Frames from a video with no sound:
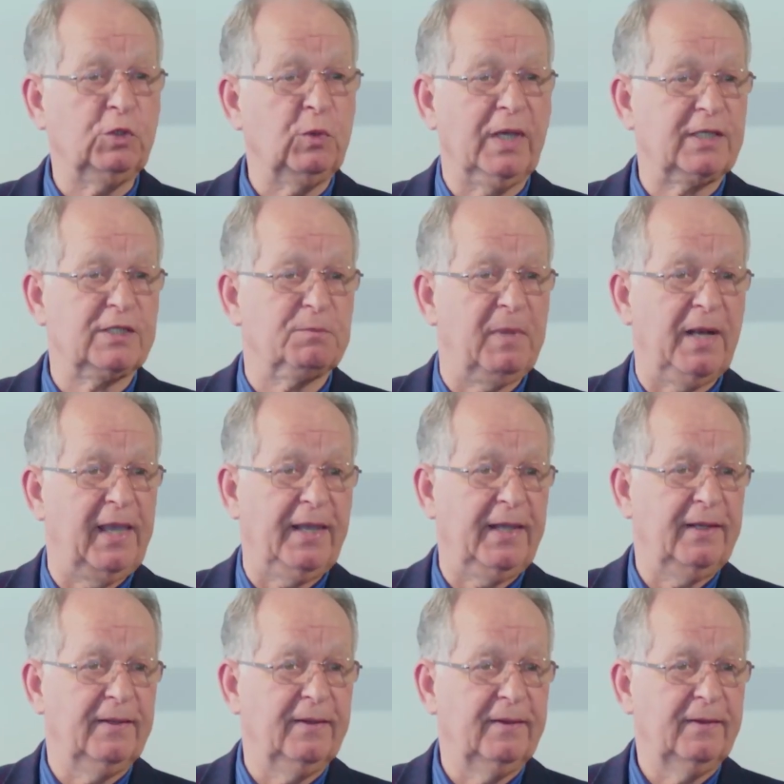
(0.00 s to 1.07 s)
to
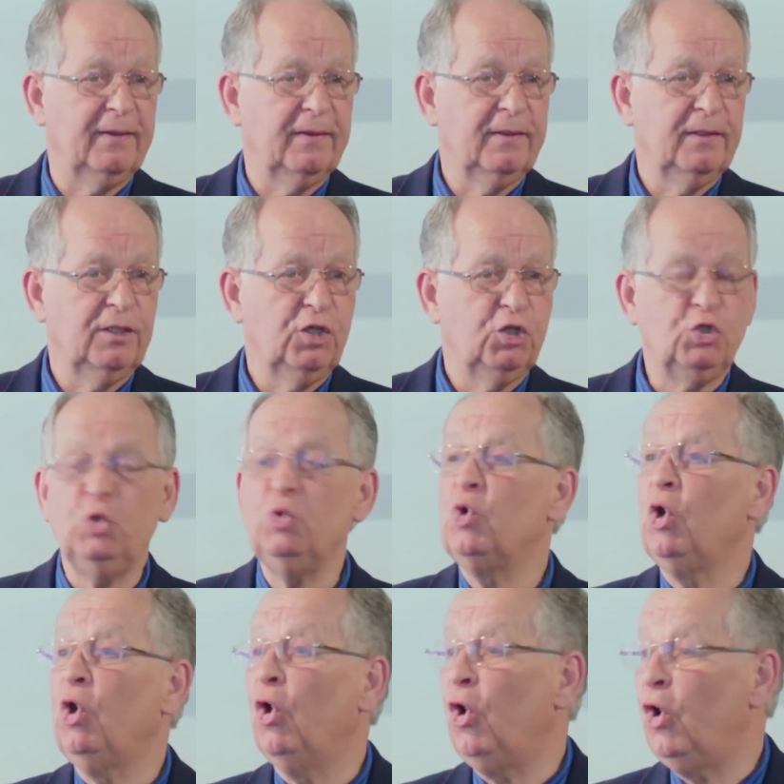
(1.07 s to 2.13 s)
explain, too
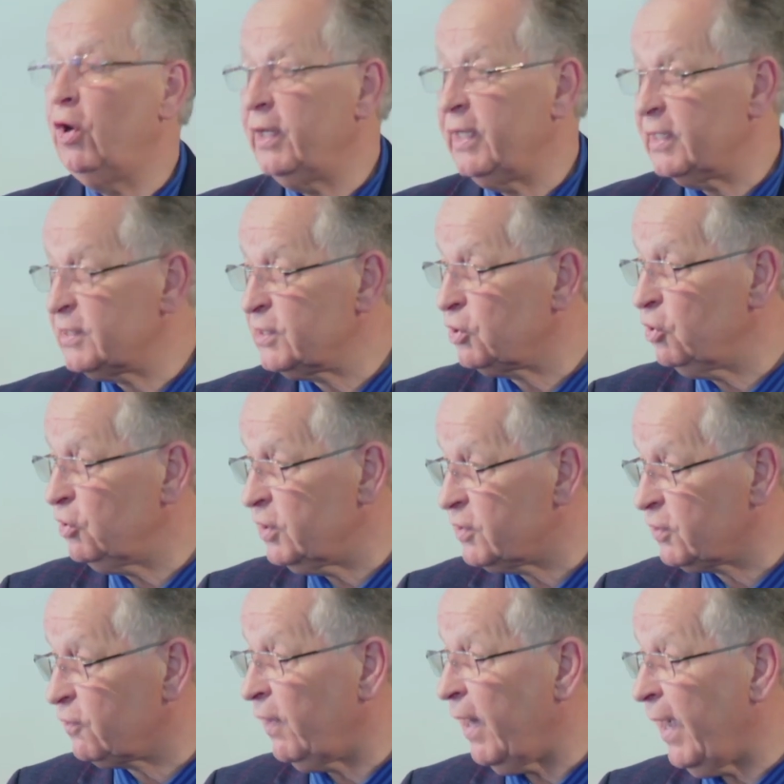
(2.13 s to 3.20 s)
glorious to
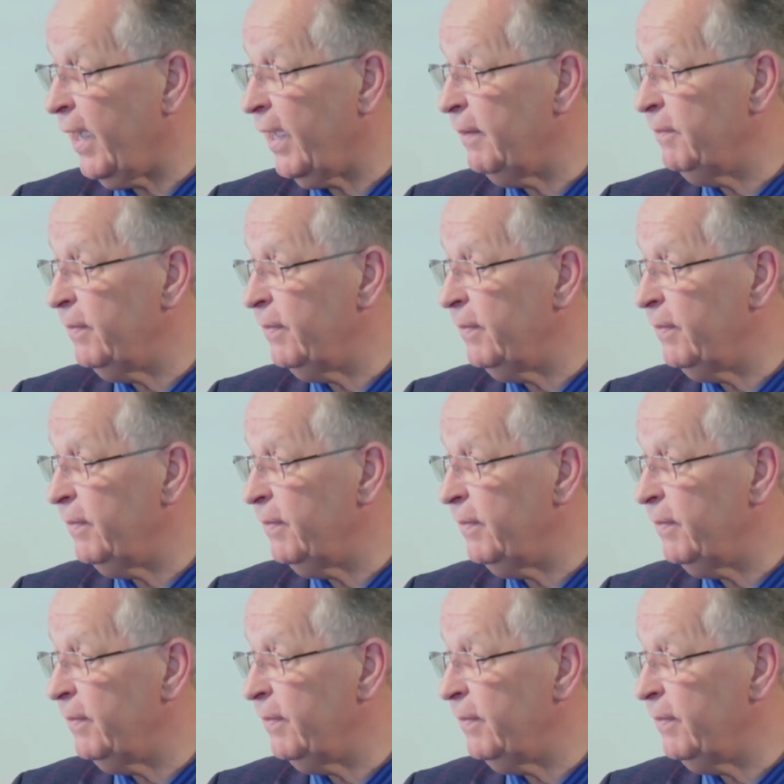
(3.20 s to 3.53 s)
describe,